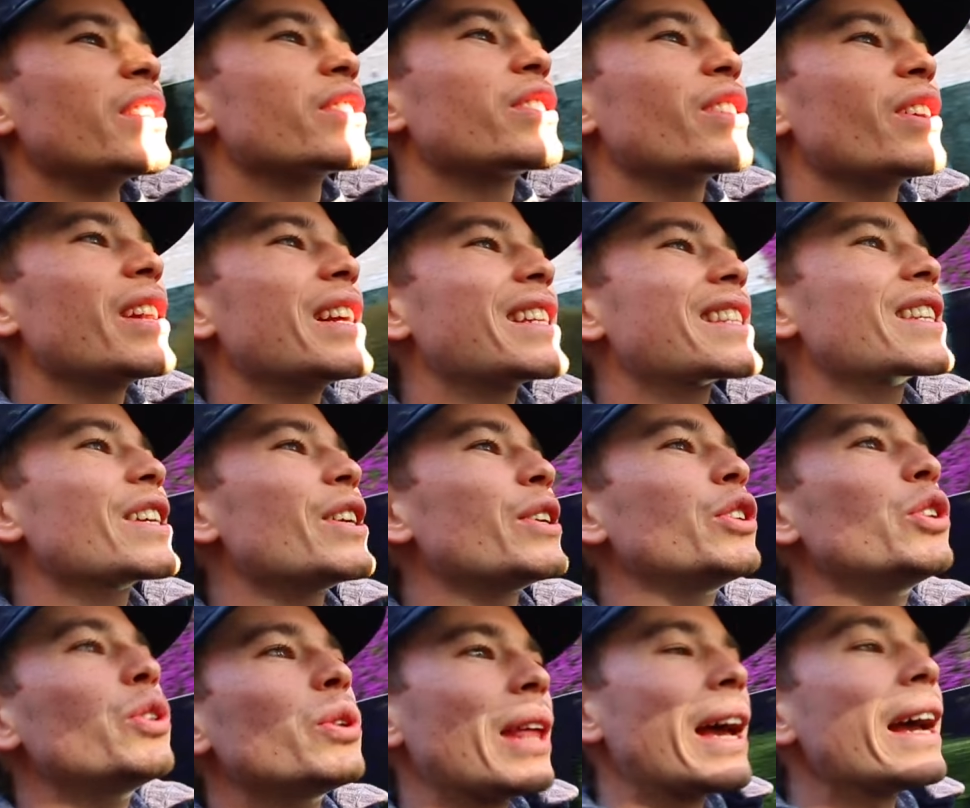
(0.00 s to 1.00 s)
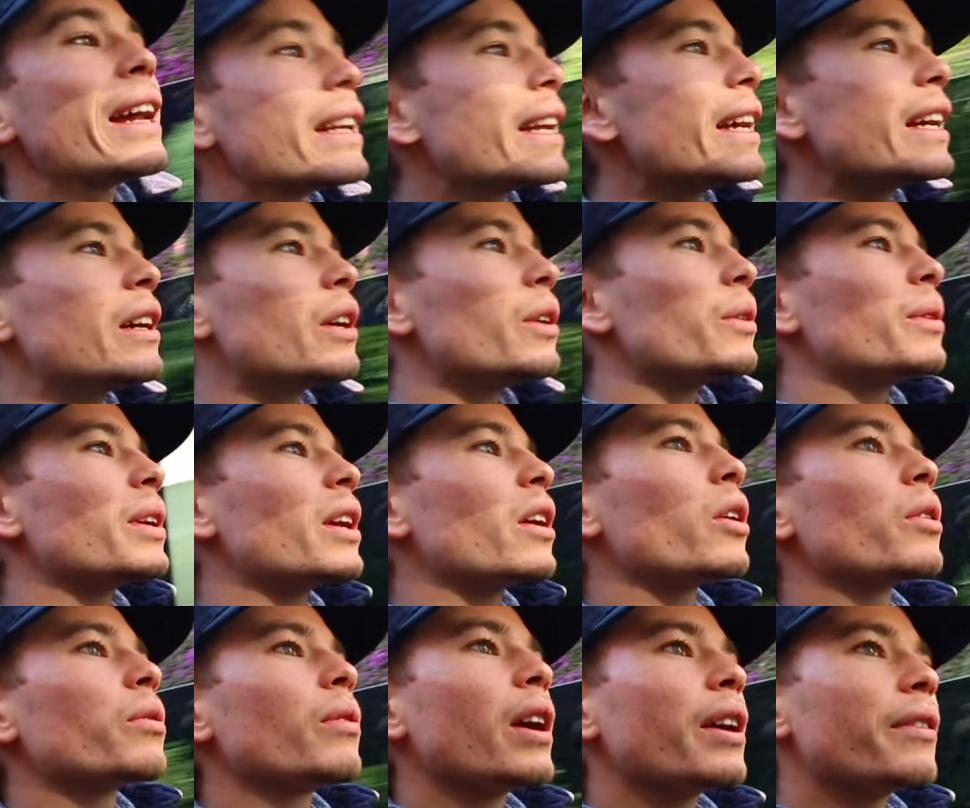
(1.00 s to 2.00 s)
So let's go do that now. We
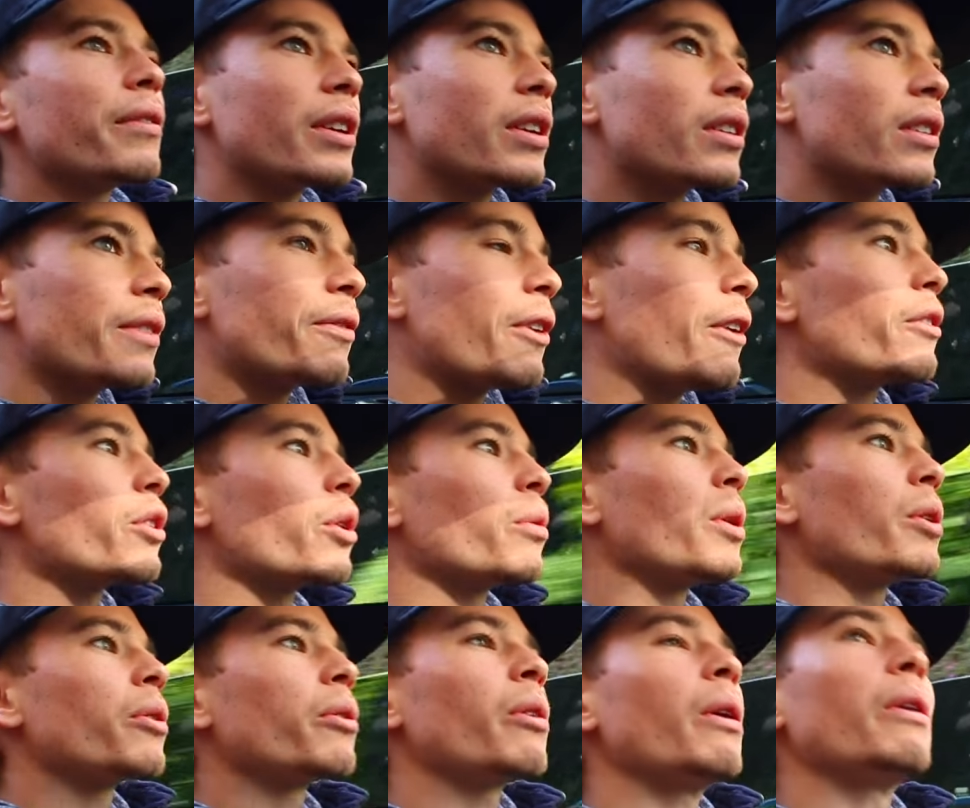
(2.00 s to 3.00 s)
are arriving. If ever you're wondering